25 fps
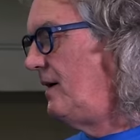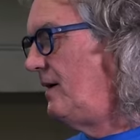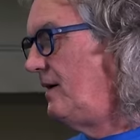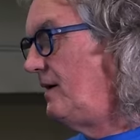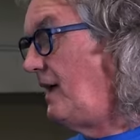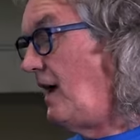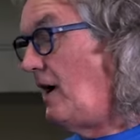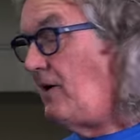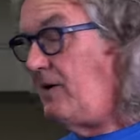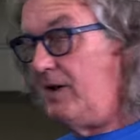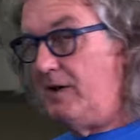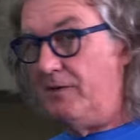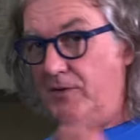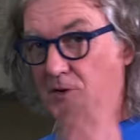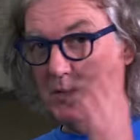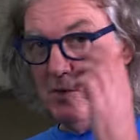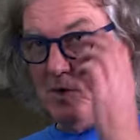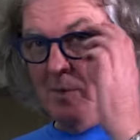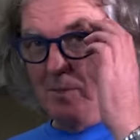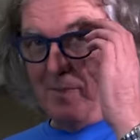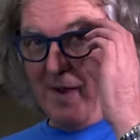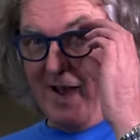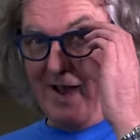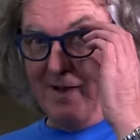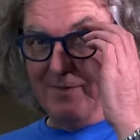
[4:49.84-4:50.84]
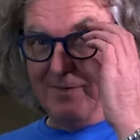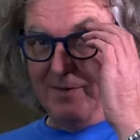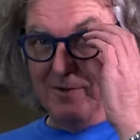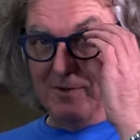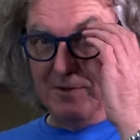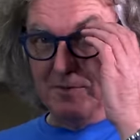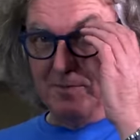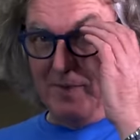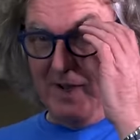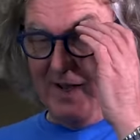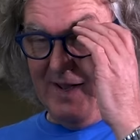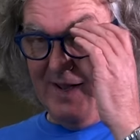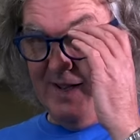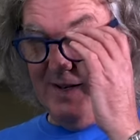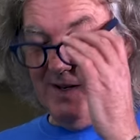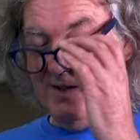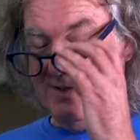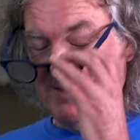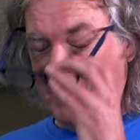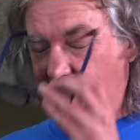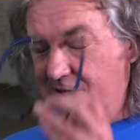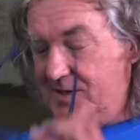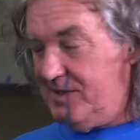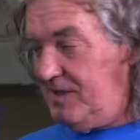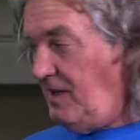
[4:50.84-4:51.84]
Now, if you were baffled by any
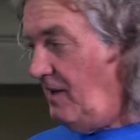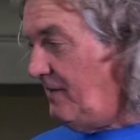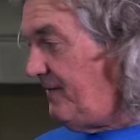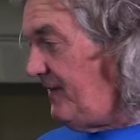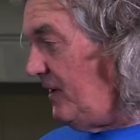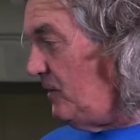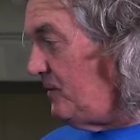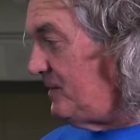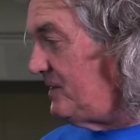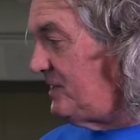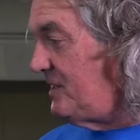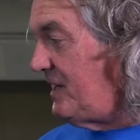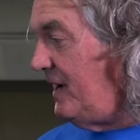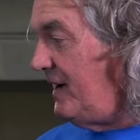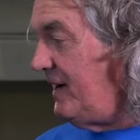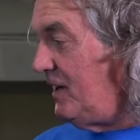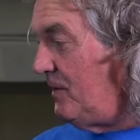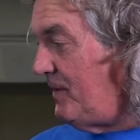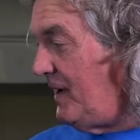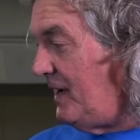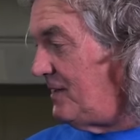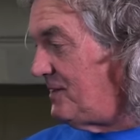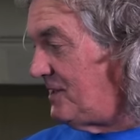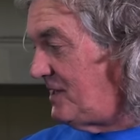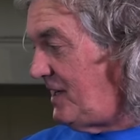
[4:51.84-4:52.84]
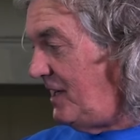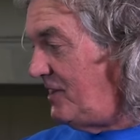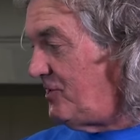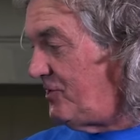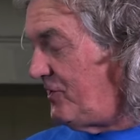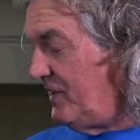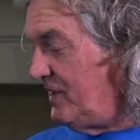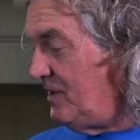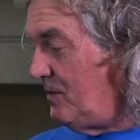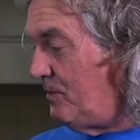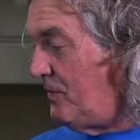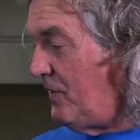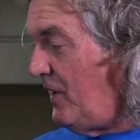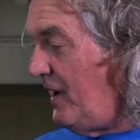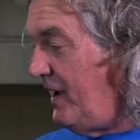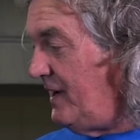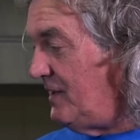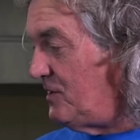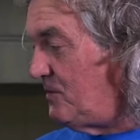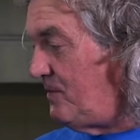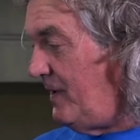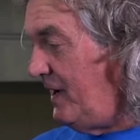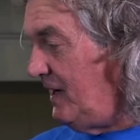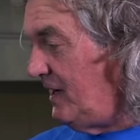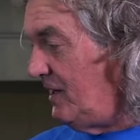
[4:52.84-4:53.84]
of that stuff I was saying about centering the
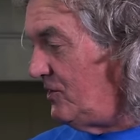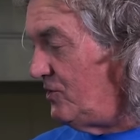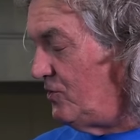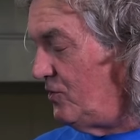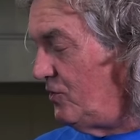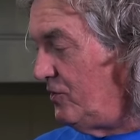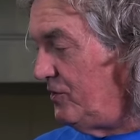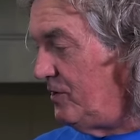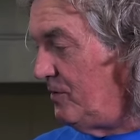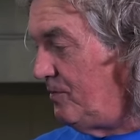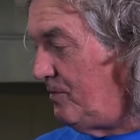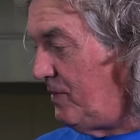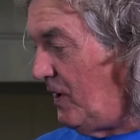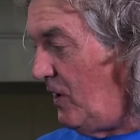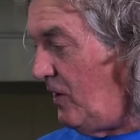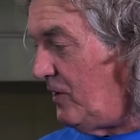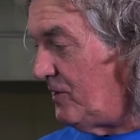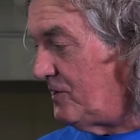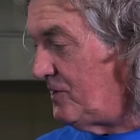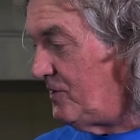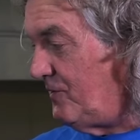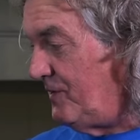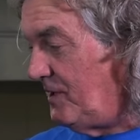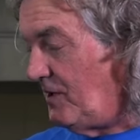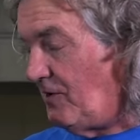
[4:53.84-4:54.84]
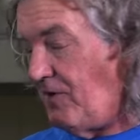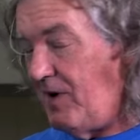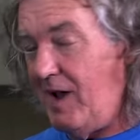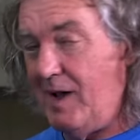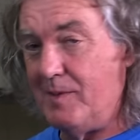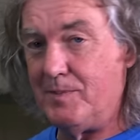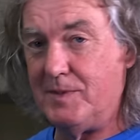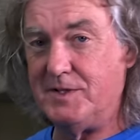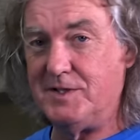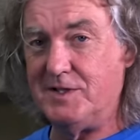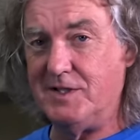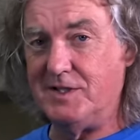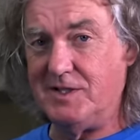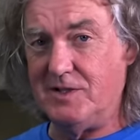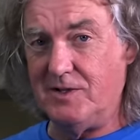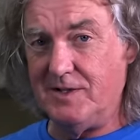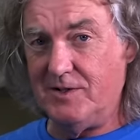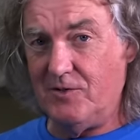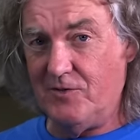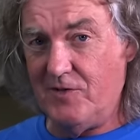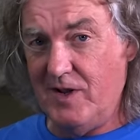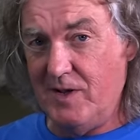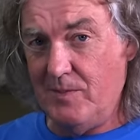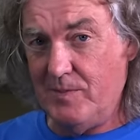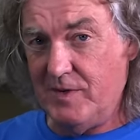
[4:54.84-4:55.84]
brakes, making sure the blocks are in the right position and
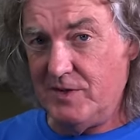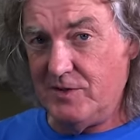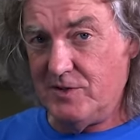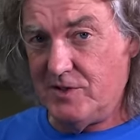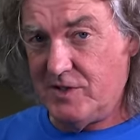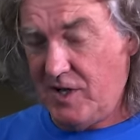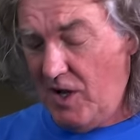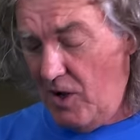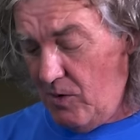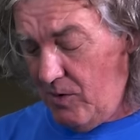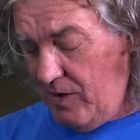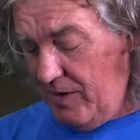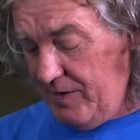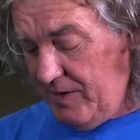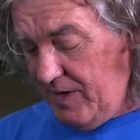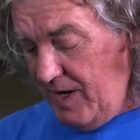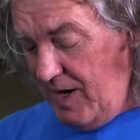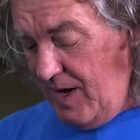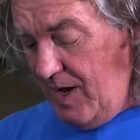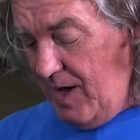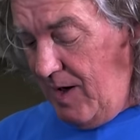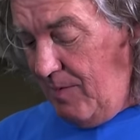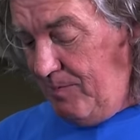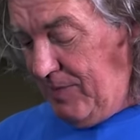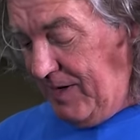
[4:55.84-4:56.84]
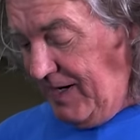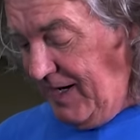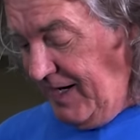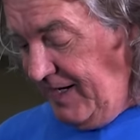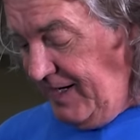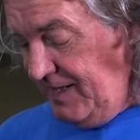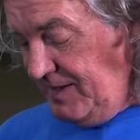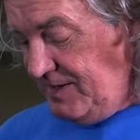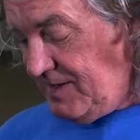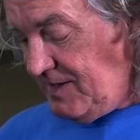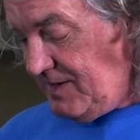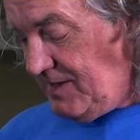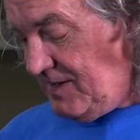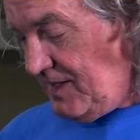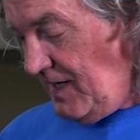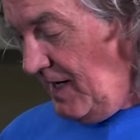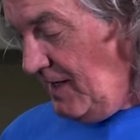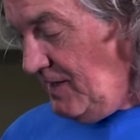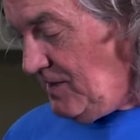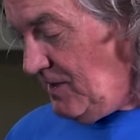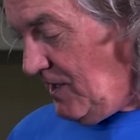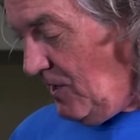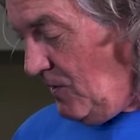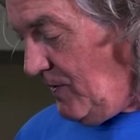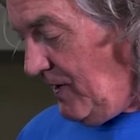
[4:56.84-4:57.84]
the rim and so on, please say
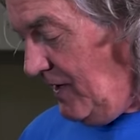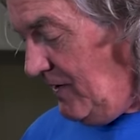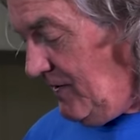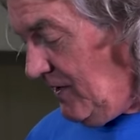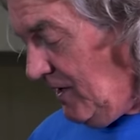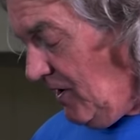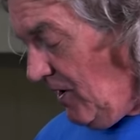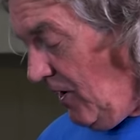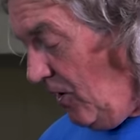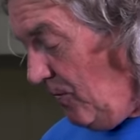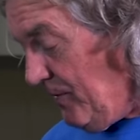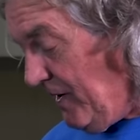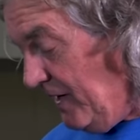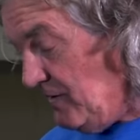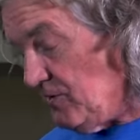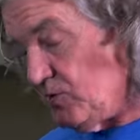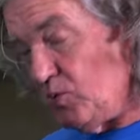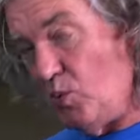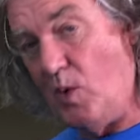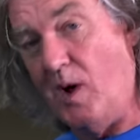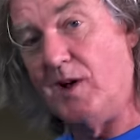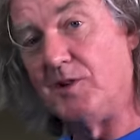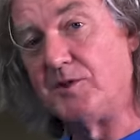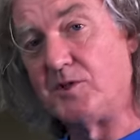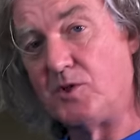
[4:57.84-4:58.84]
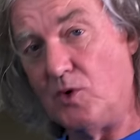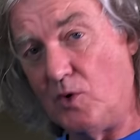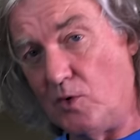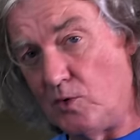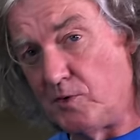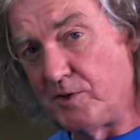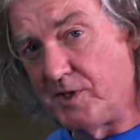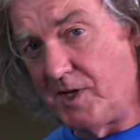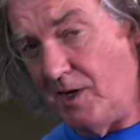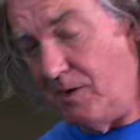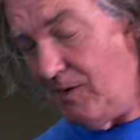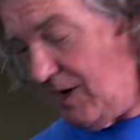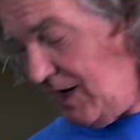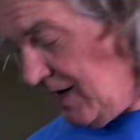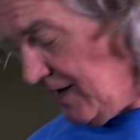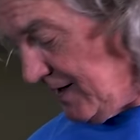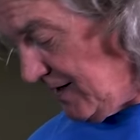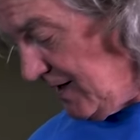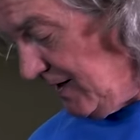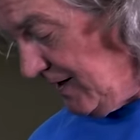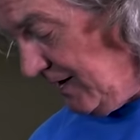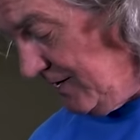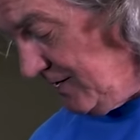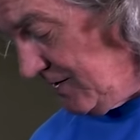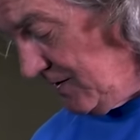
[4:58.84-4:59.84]
so in the comments whilst also
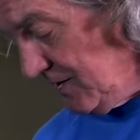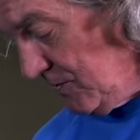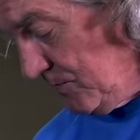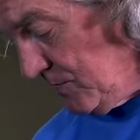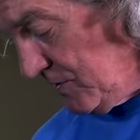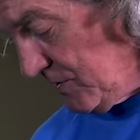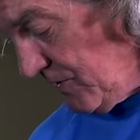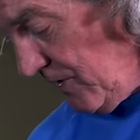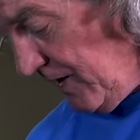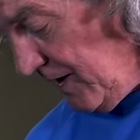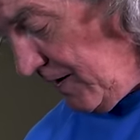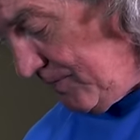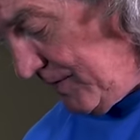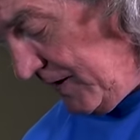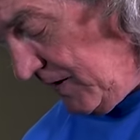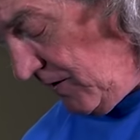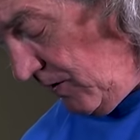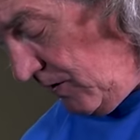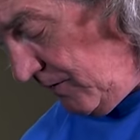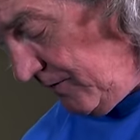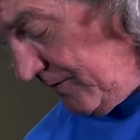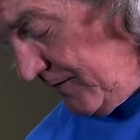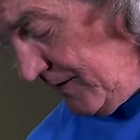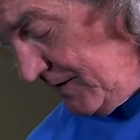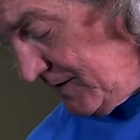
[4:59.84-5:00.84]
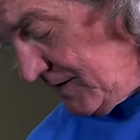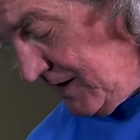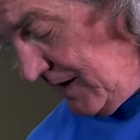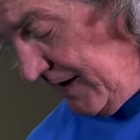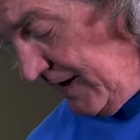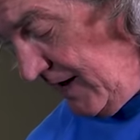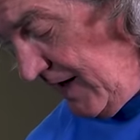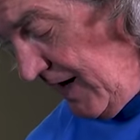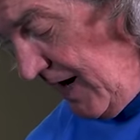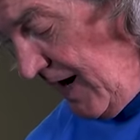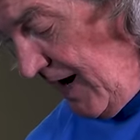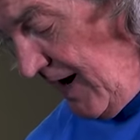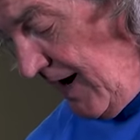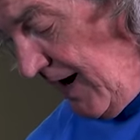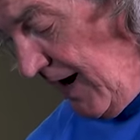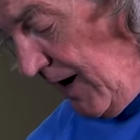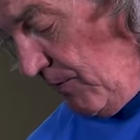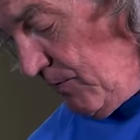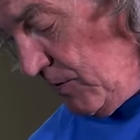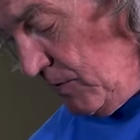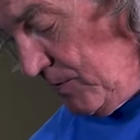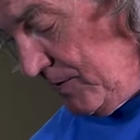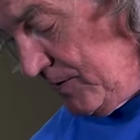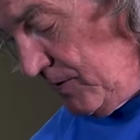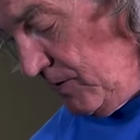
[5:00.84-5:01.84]
liking and subscribing, obviously, and
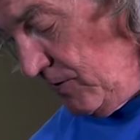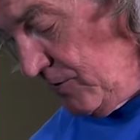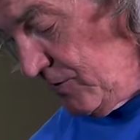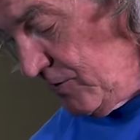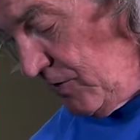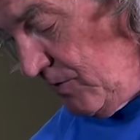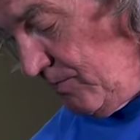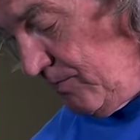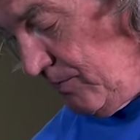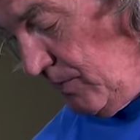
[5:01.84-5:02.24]
we will do some